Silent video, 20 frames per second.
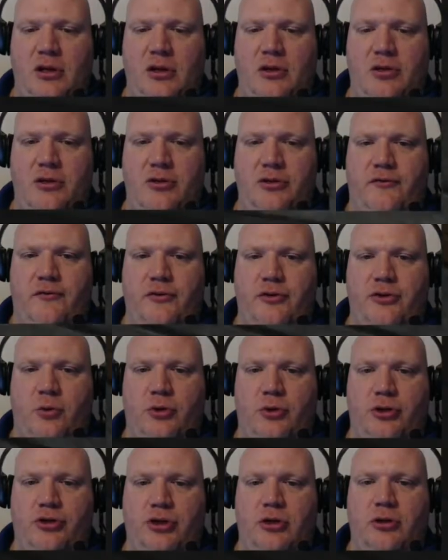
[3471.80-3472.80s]
Use it for
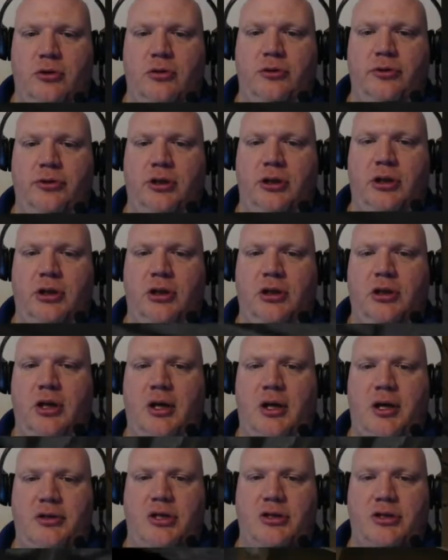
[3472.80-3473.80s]
storage to hold the
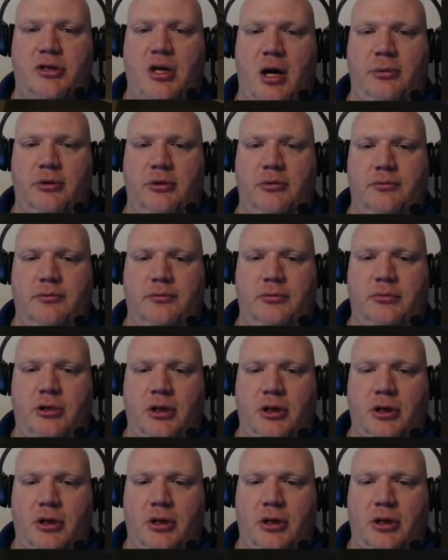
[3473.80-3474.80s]
excess cobble
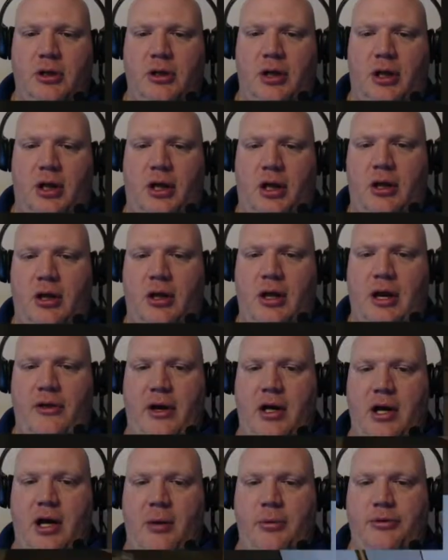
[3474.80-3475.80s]
and allow that
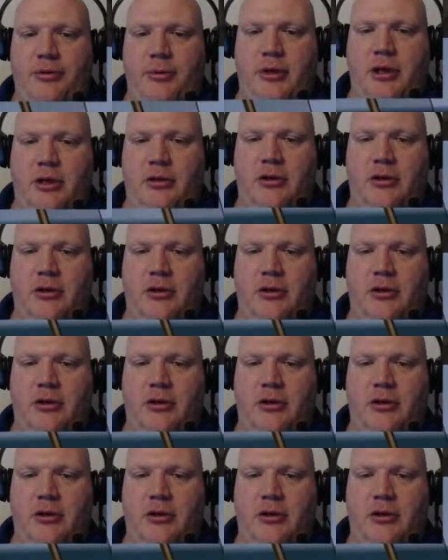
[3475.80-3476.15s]
cobble to begin